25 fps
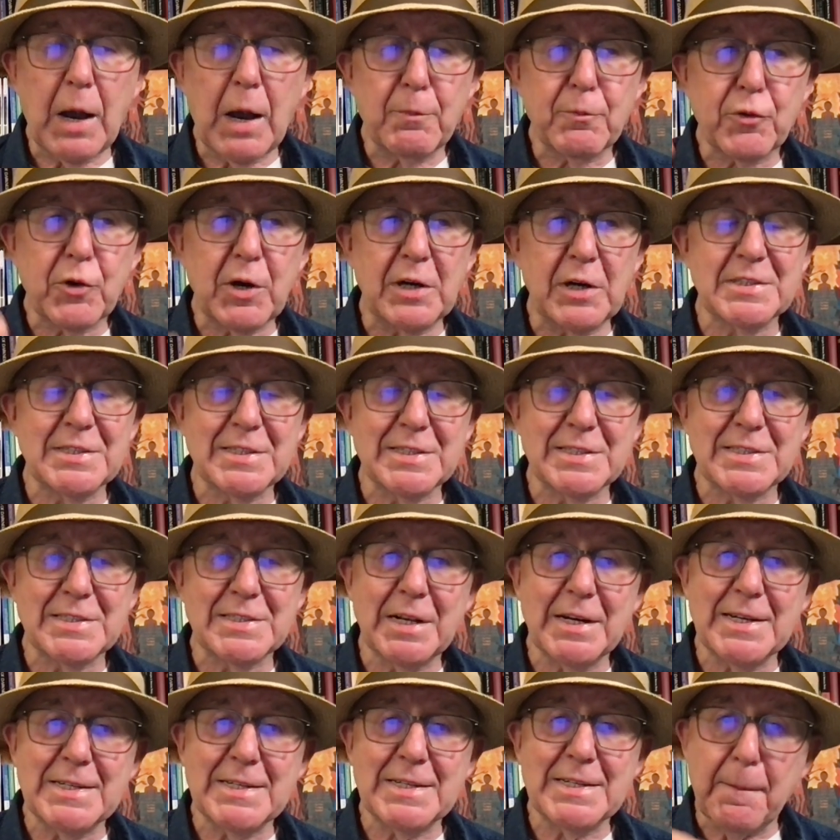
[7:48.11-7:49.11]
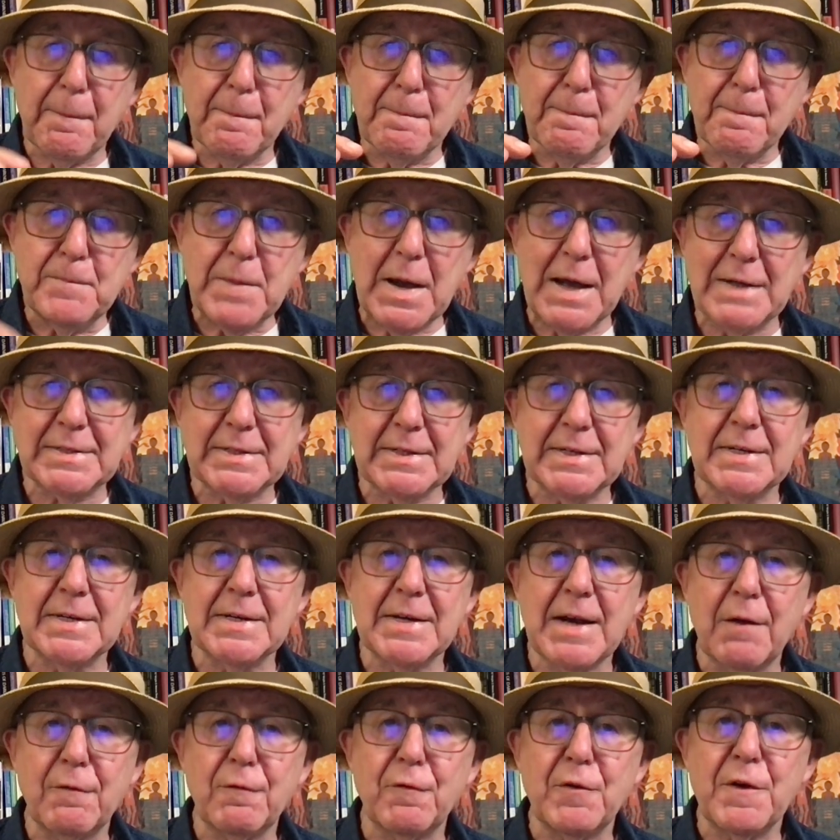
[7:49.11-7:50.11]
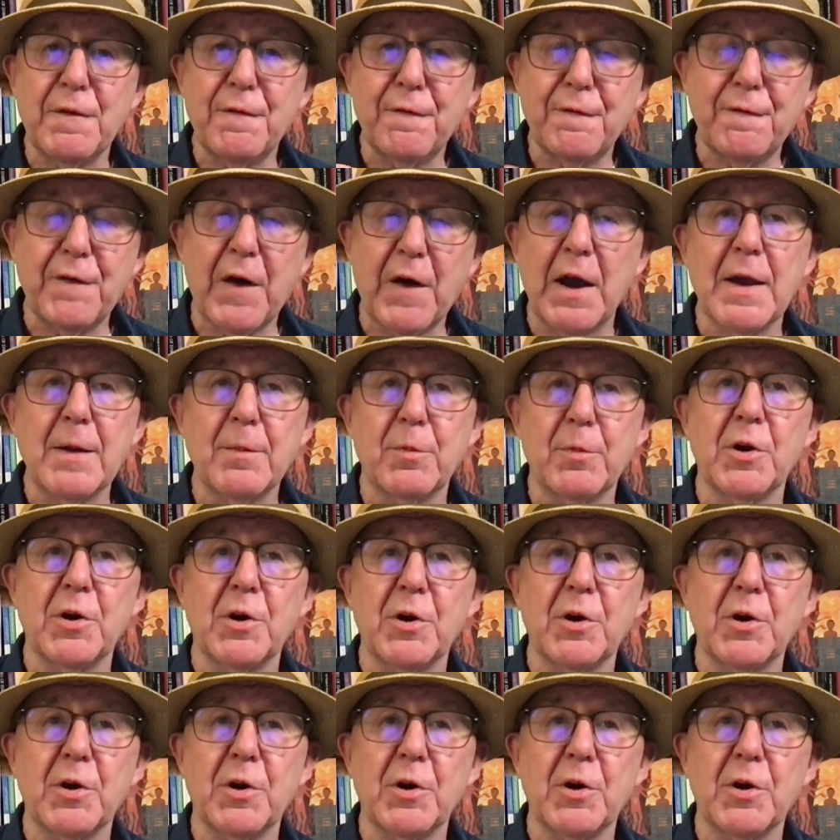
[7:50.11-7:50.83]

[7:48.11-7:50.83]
a presence that is embedded in every fibre,